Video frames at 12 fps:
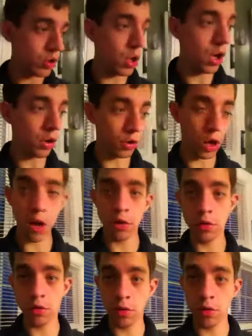yeah, got
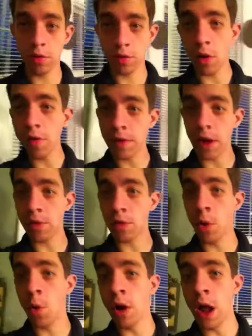stuff that's
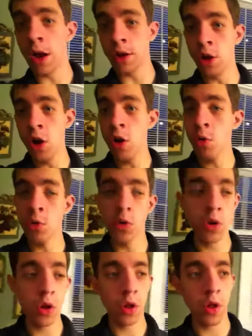going on, you know?
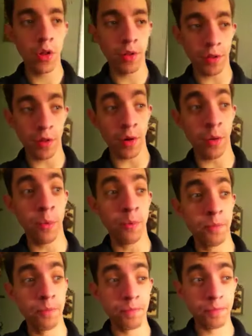So,
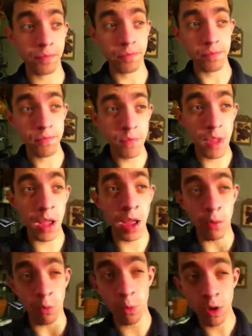
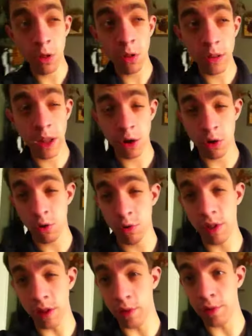I will tell you
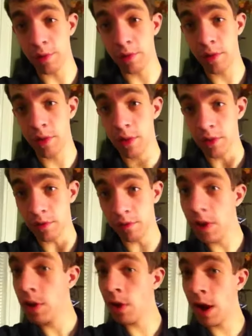this. The
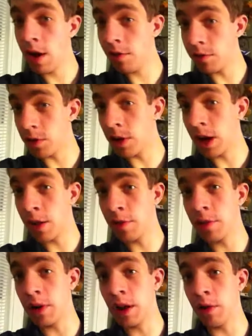video I have for you
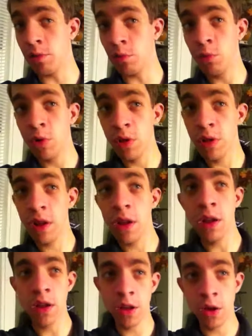guys today is
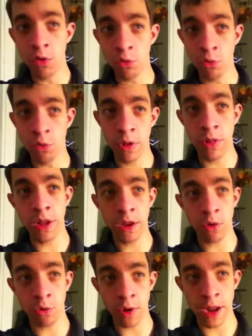really, really
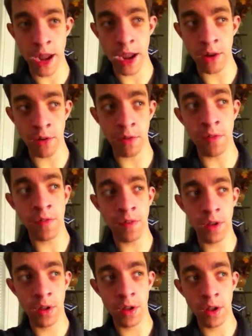creative
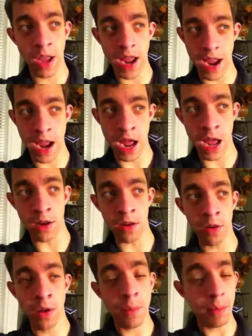
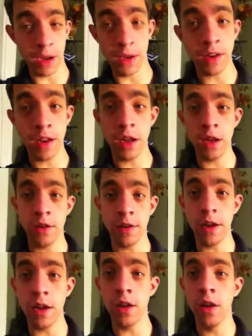ad by
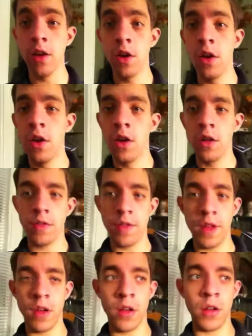TNT,
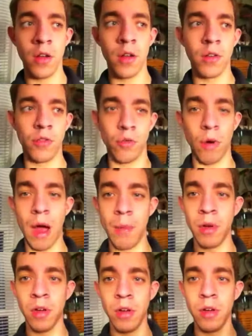the
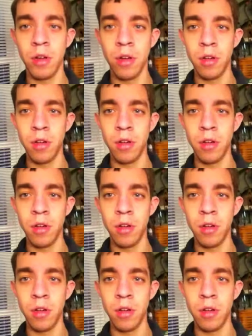drama